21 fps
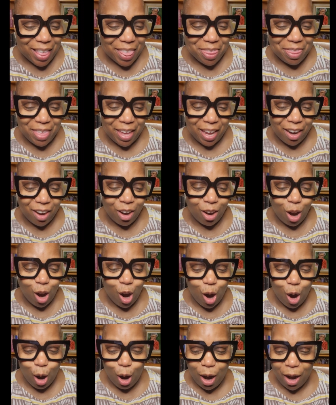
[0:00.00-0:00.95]
There
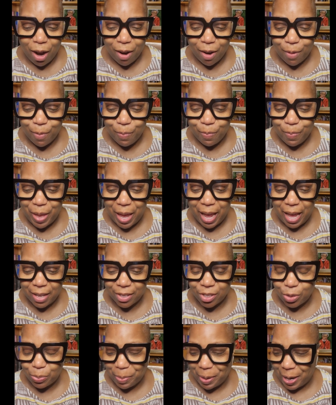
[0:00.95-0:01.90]
are
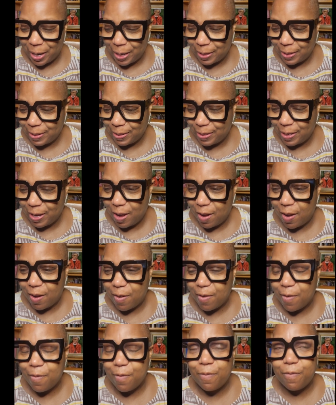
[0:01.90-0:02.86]
aspects
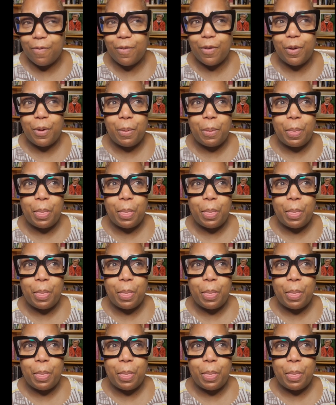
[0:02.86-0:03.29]
of